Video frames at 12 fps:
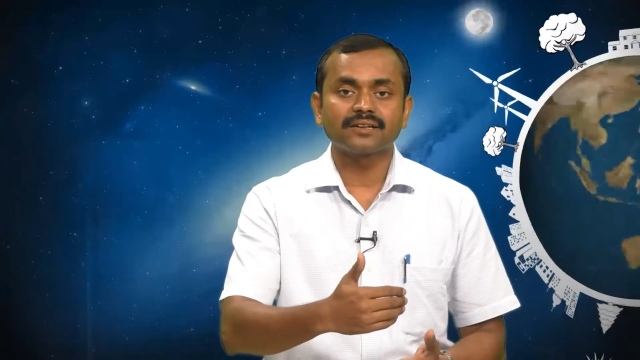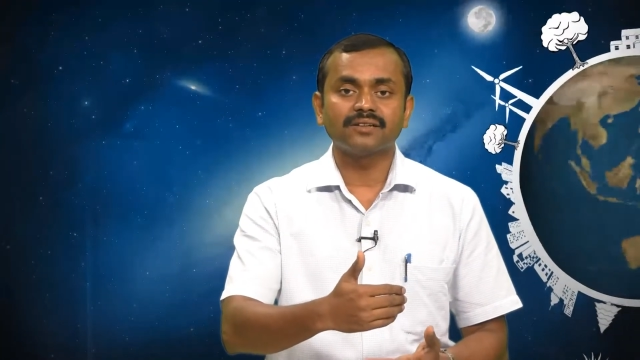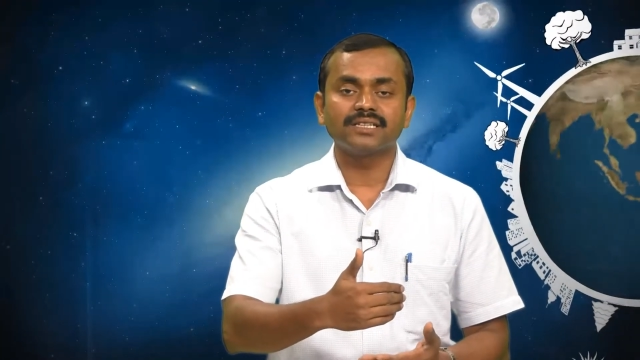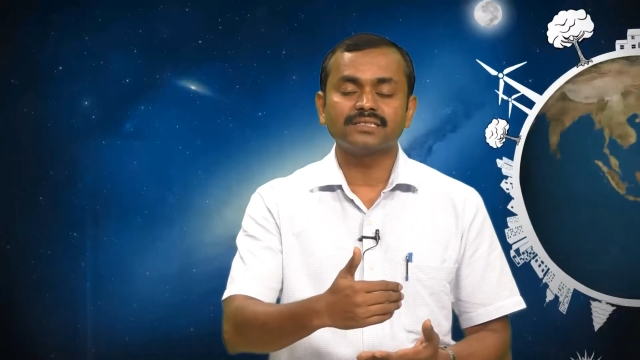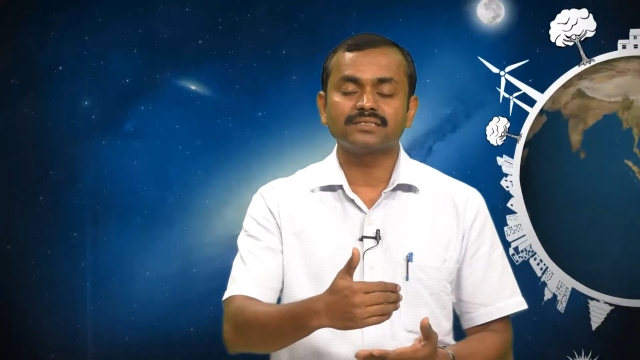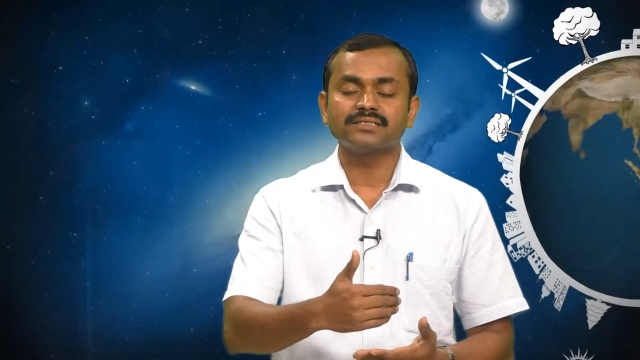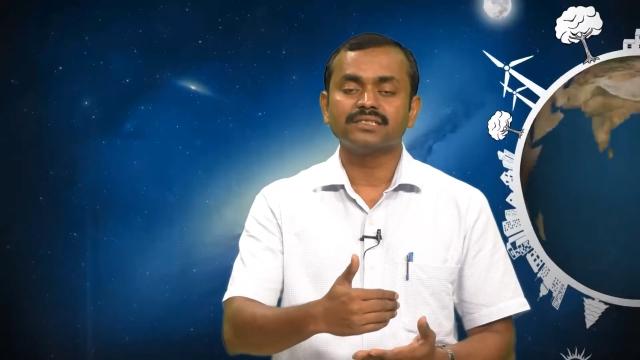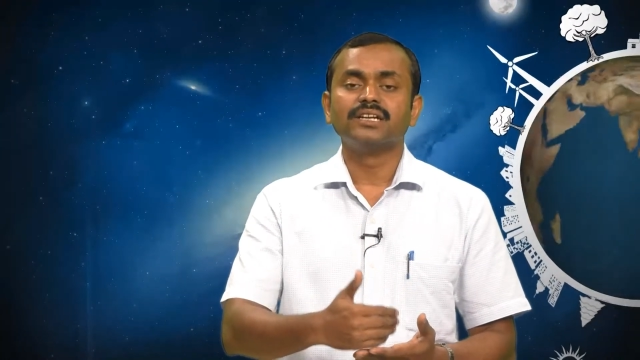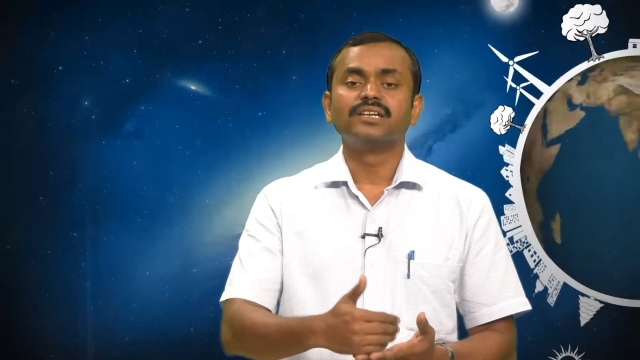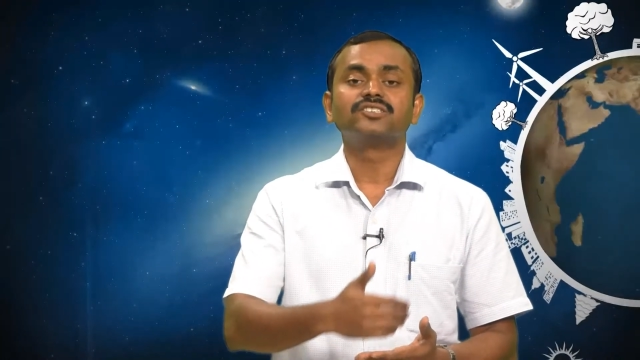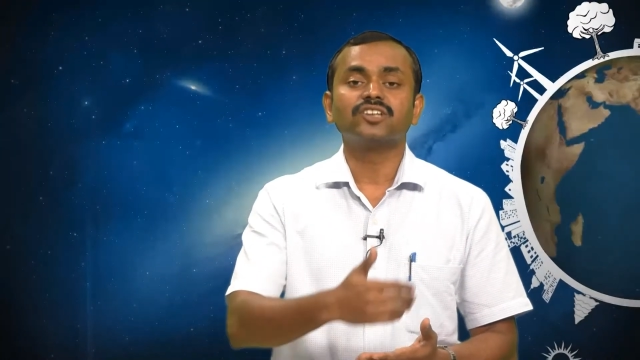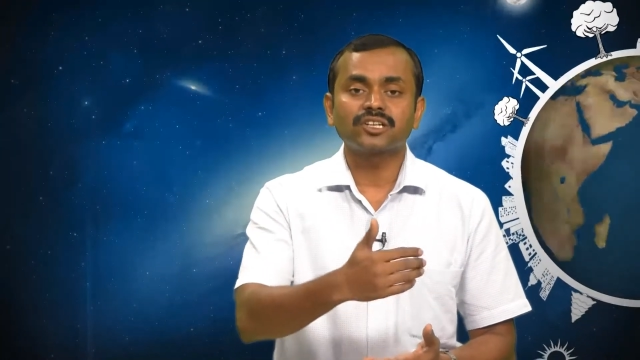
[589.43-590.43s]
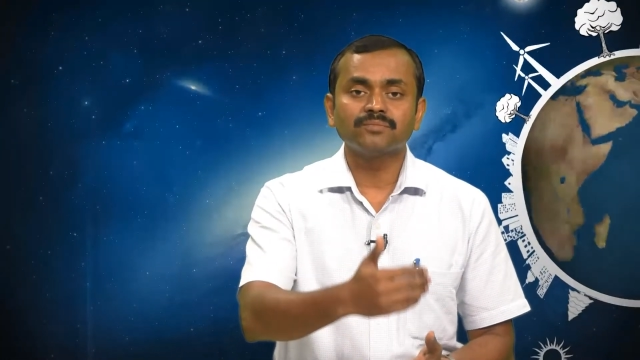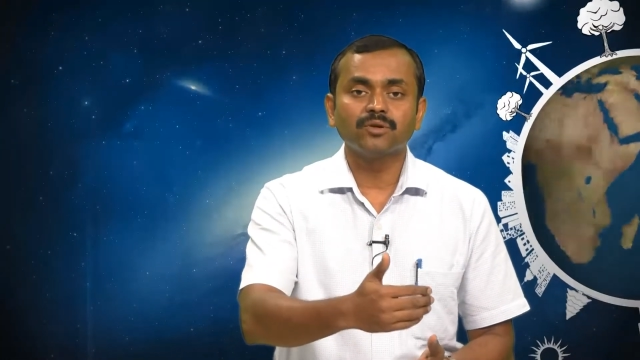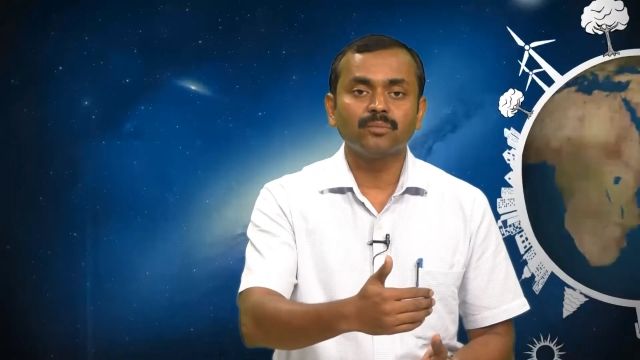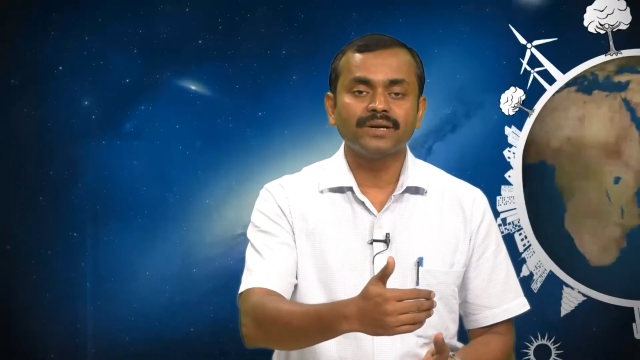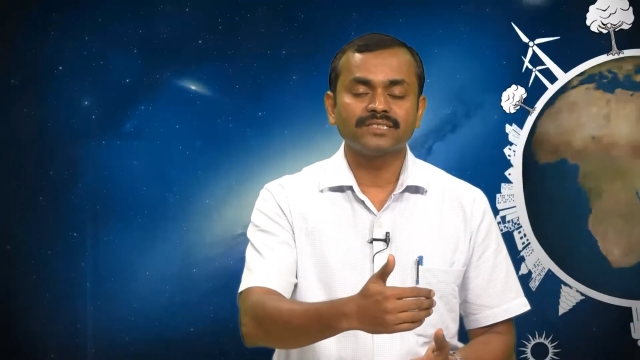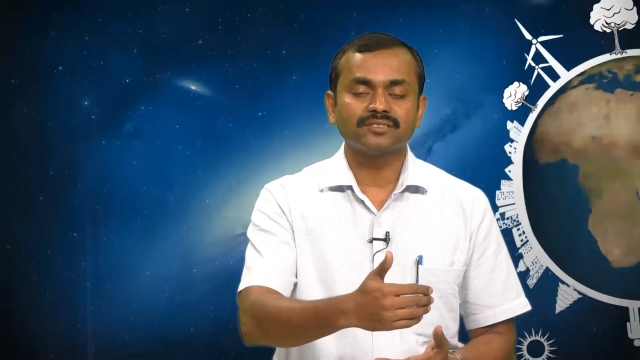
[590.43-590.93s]
conditions certain
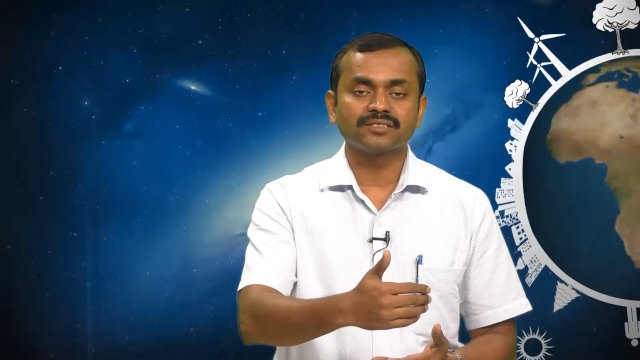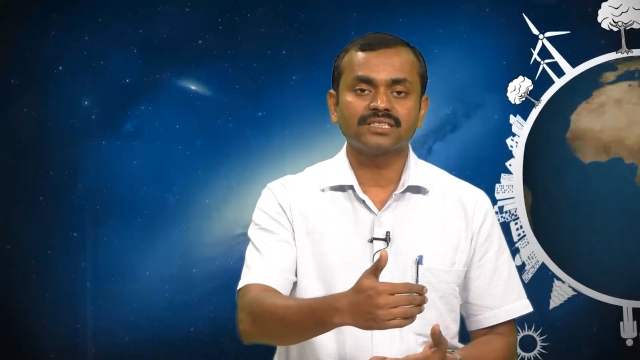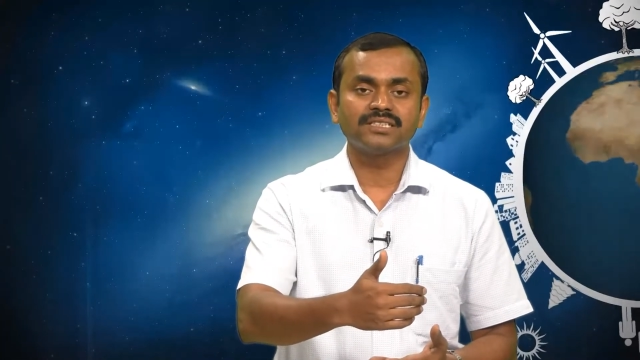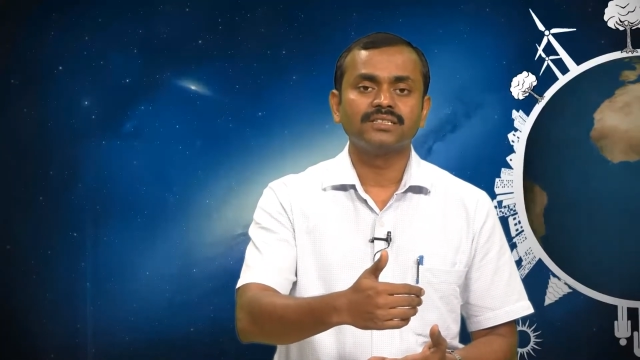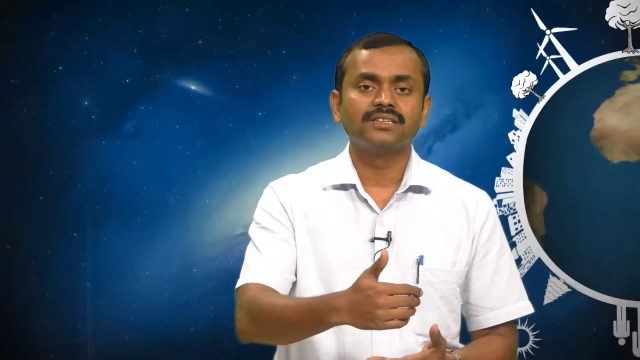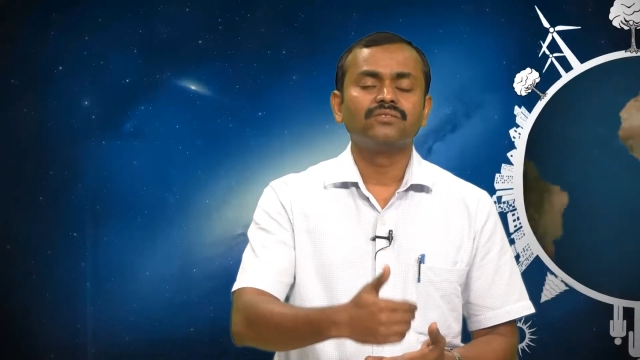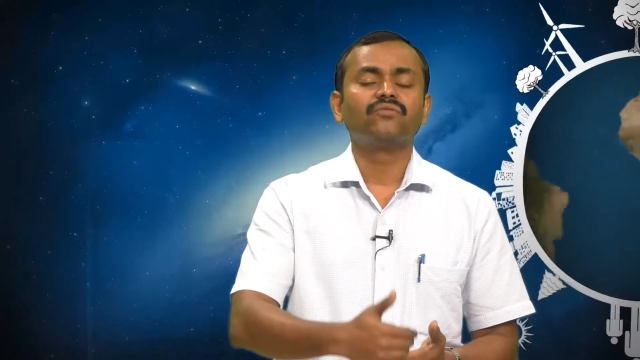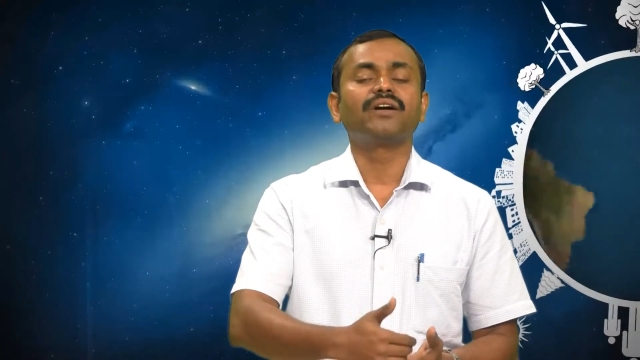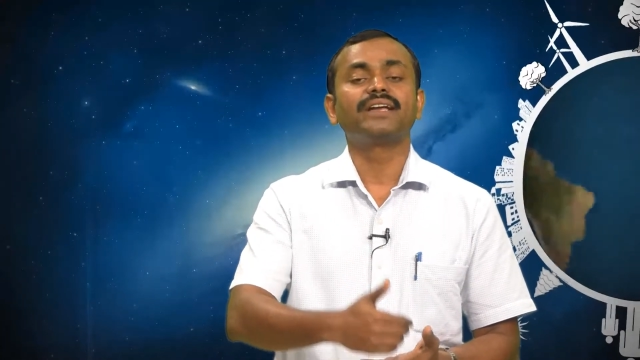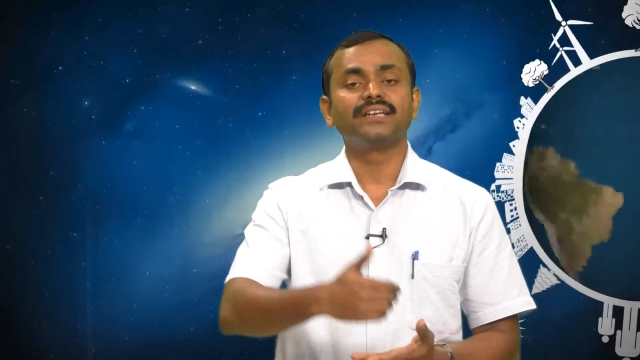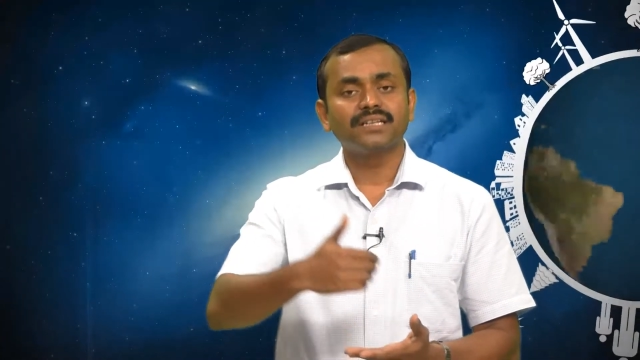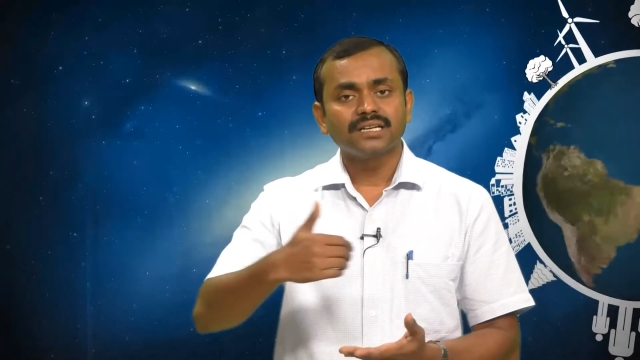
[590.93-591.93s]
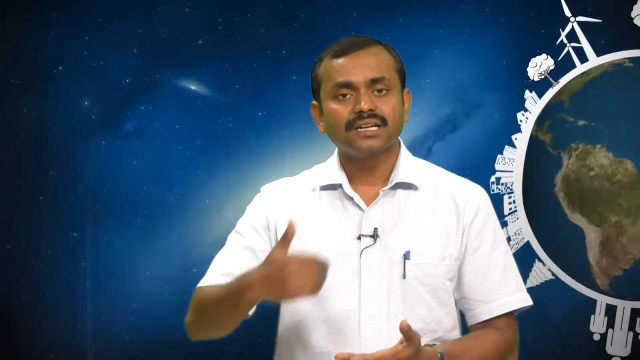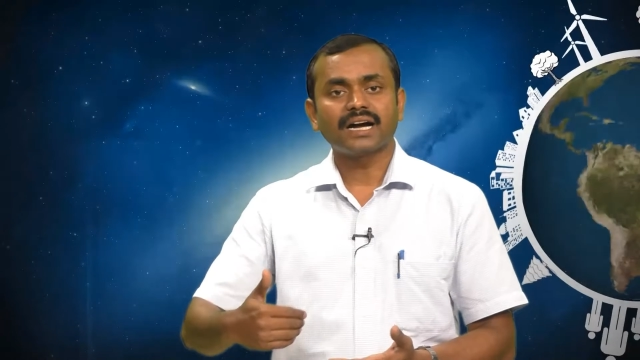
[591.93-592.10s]
movements succeed while